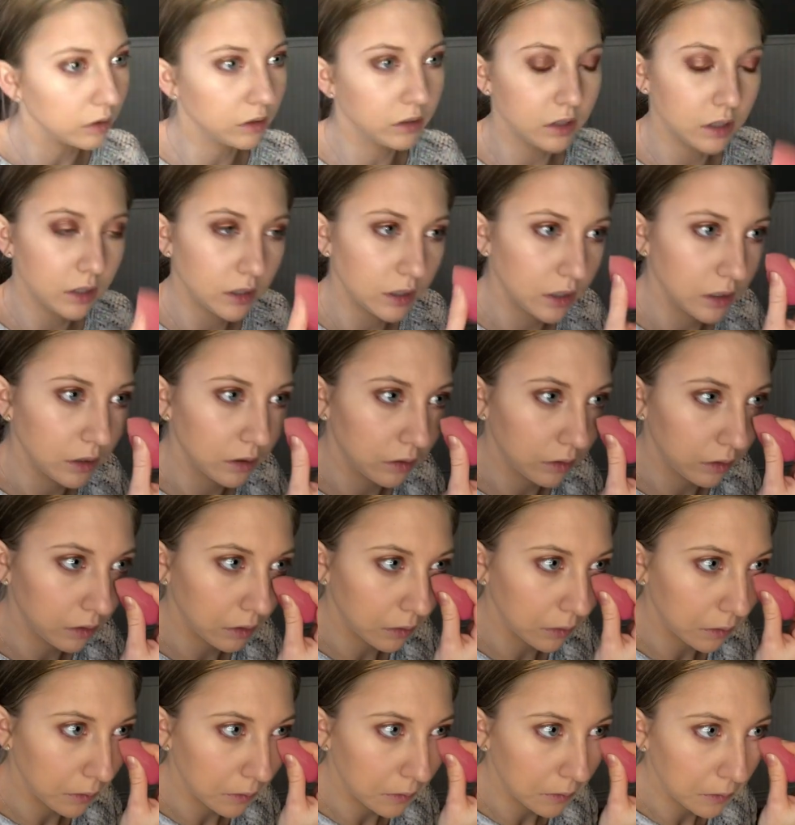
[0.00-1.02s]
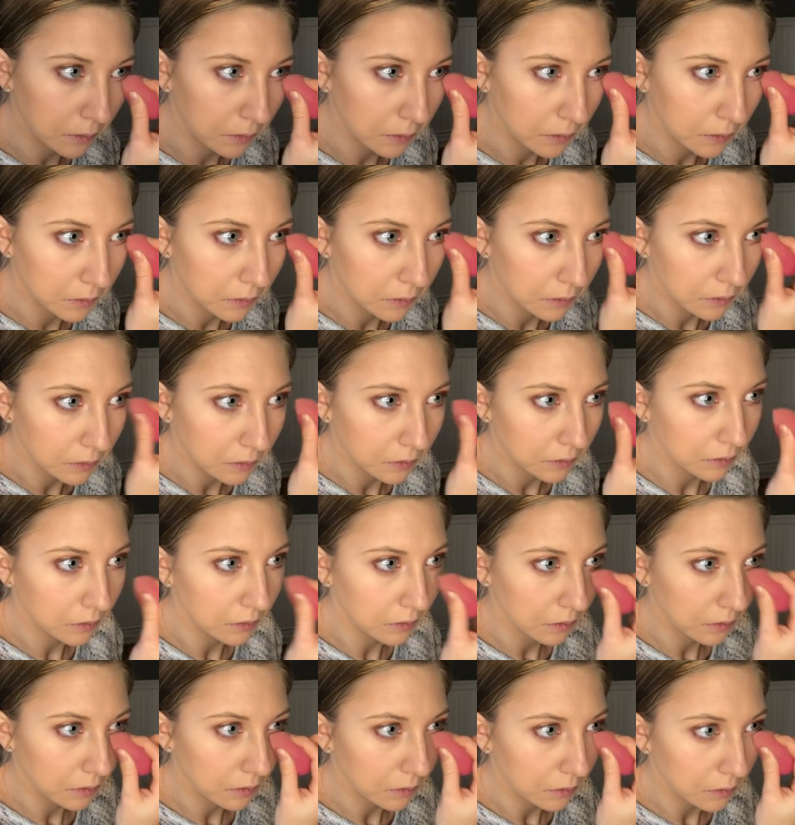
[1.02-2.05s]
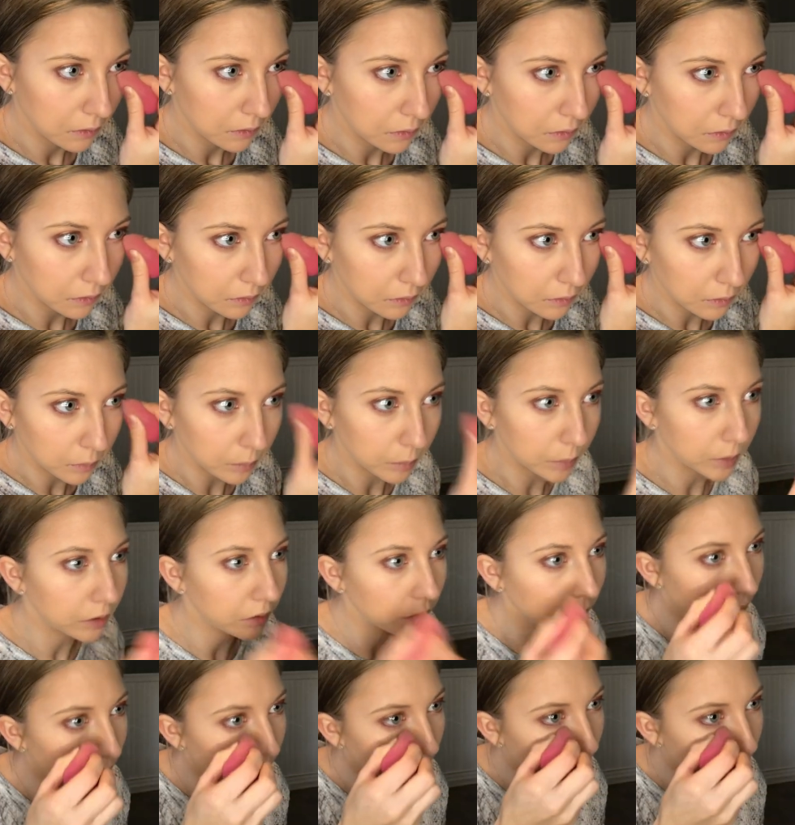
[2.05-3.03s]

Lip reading: concealer a little bit.